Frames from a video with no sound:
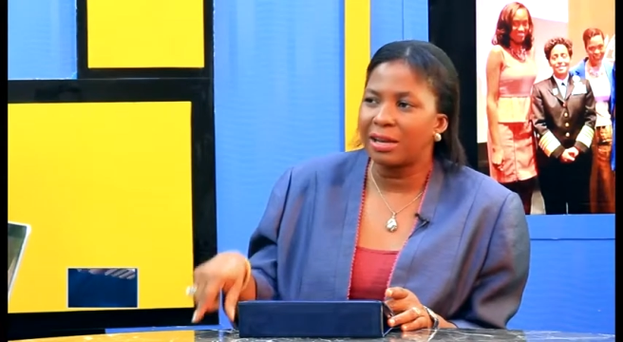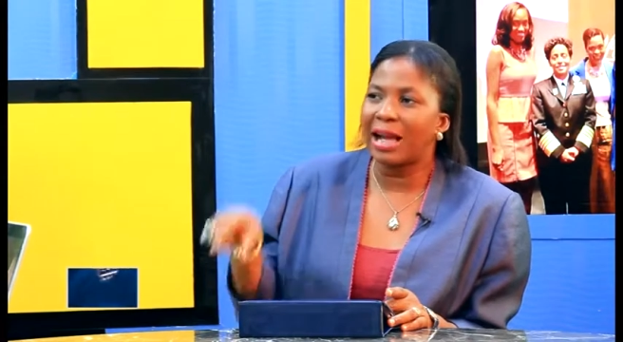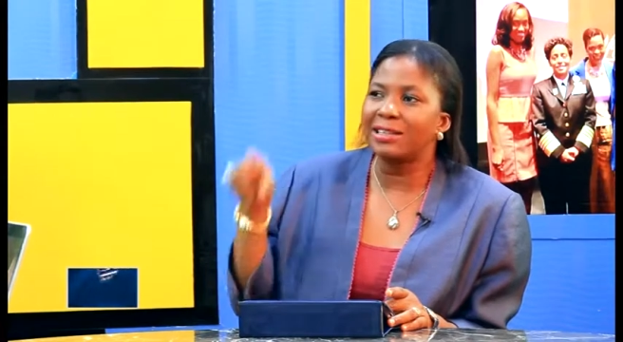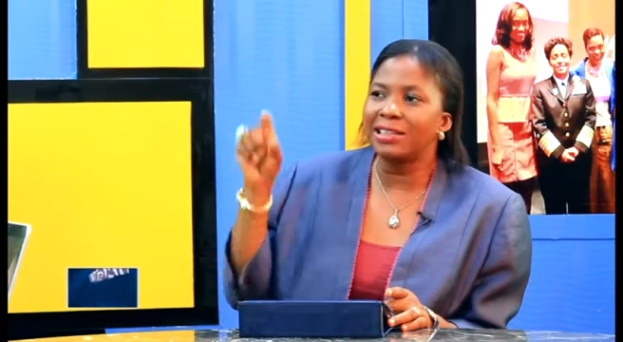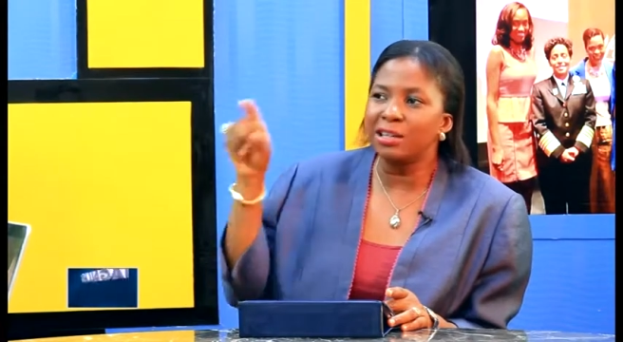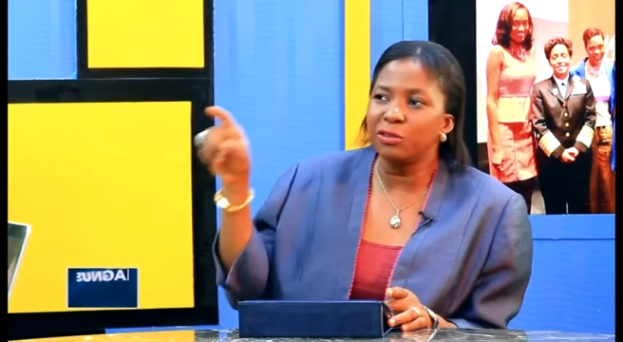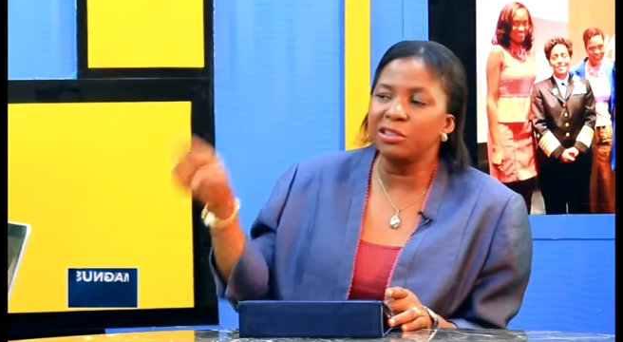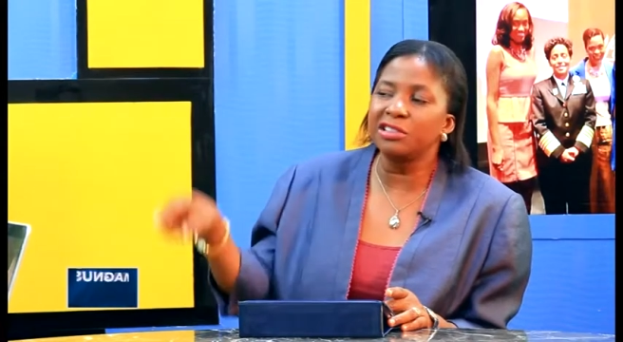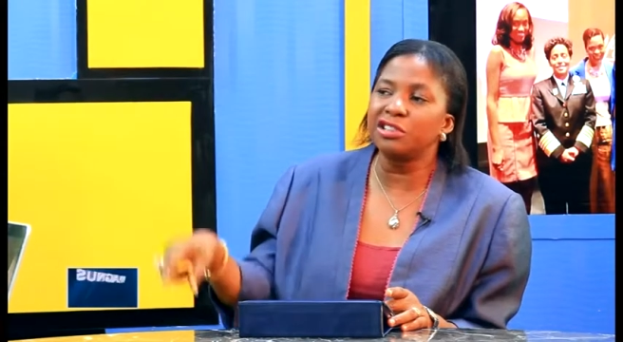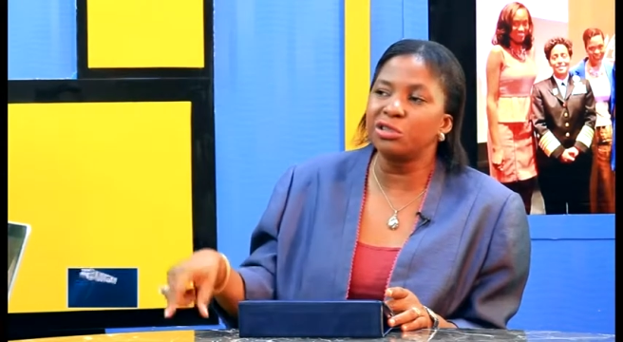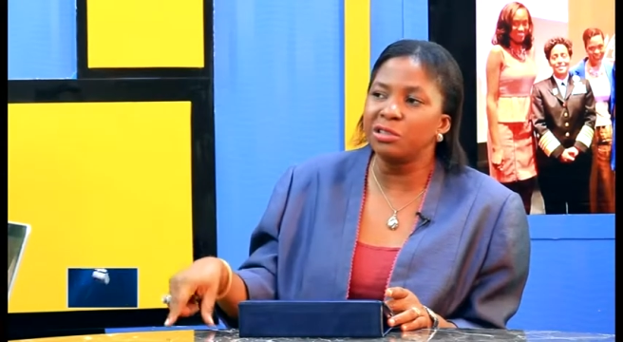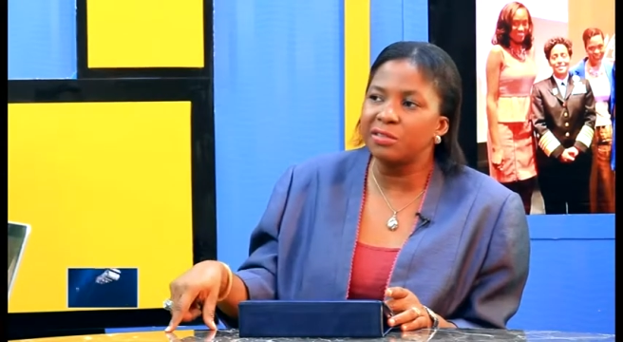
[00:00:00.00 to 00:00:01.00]
and even in
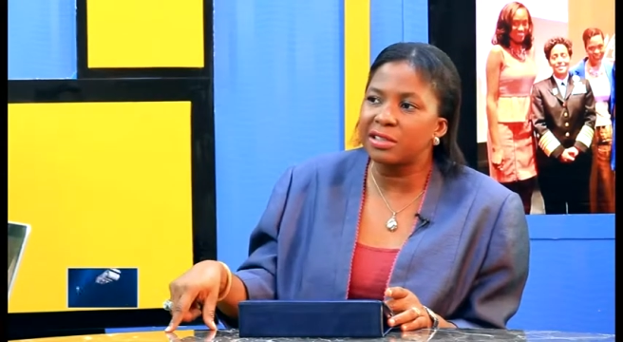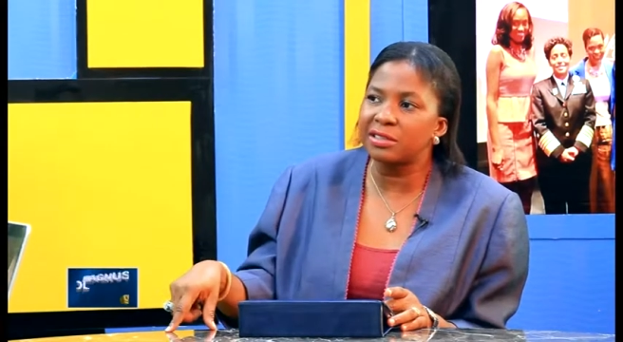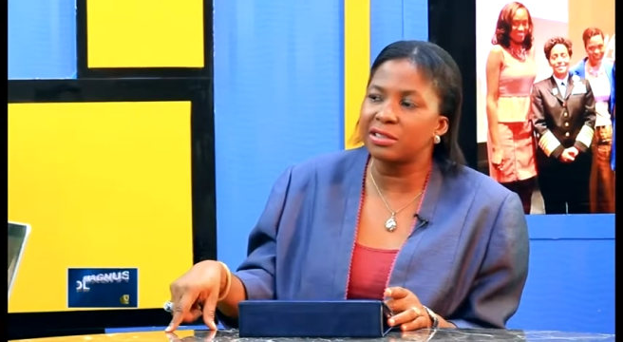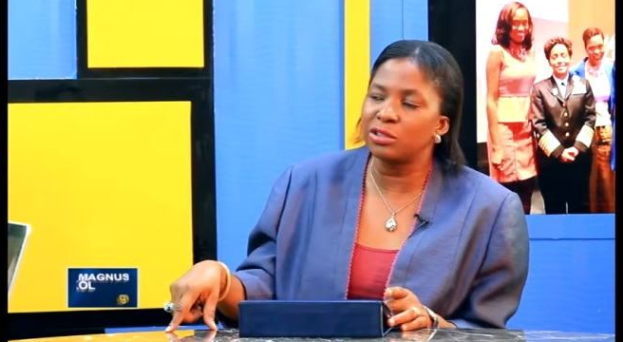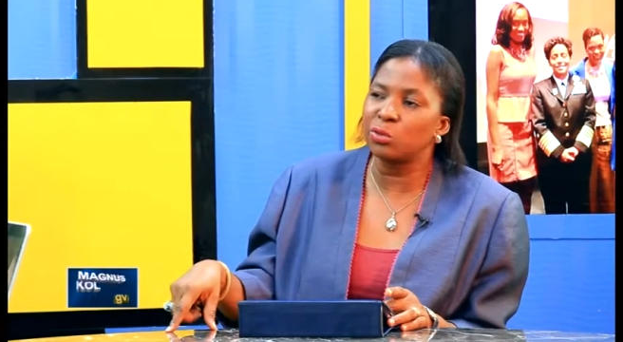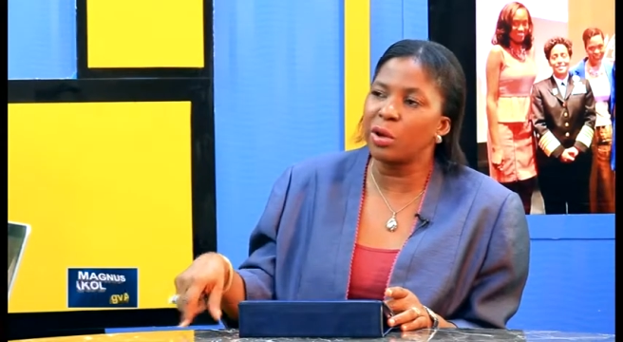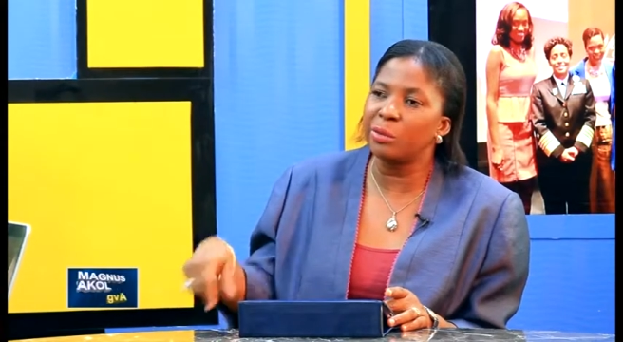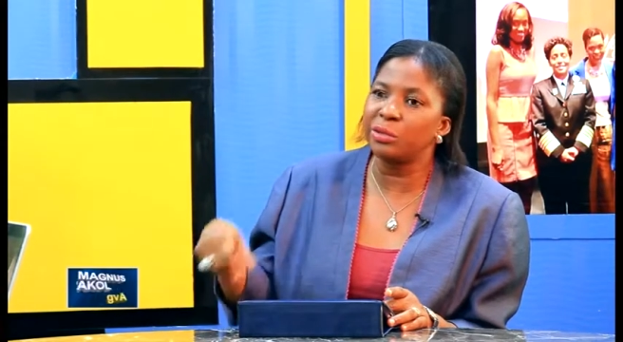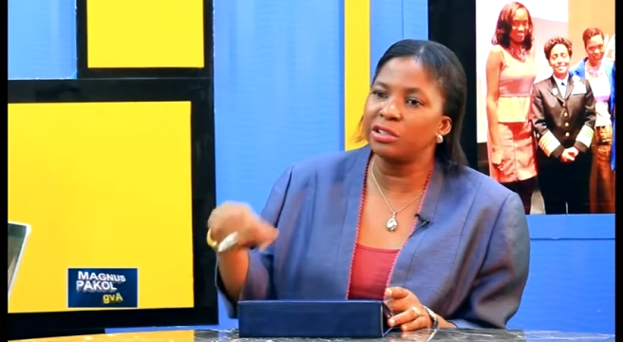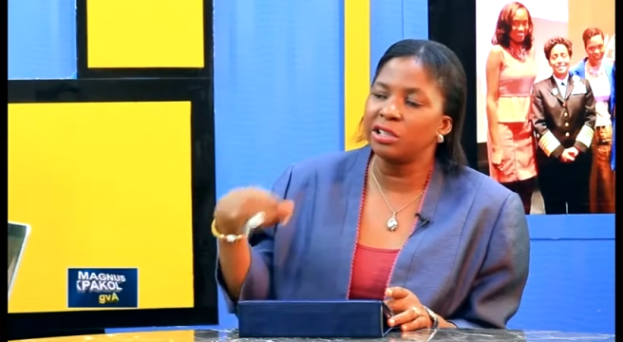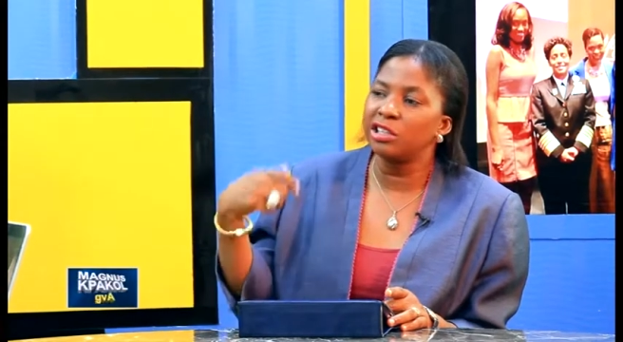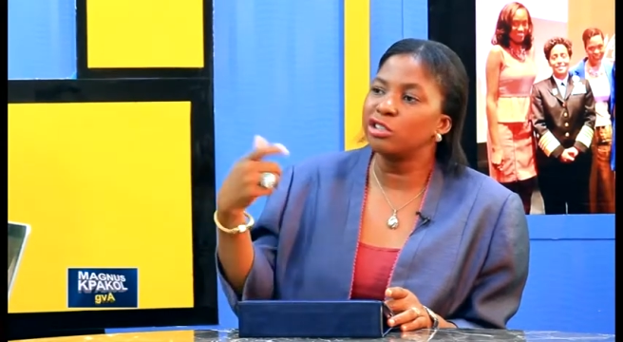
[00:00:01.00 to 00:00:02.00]
the universities where
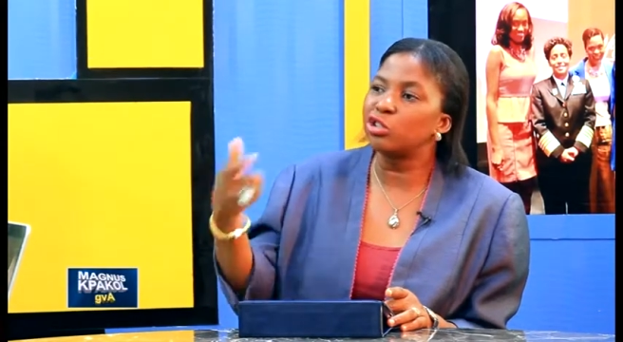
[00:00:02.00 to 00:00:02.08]
we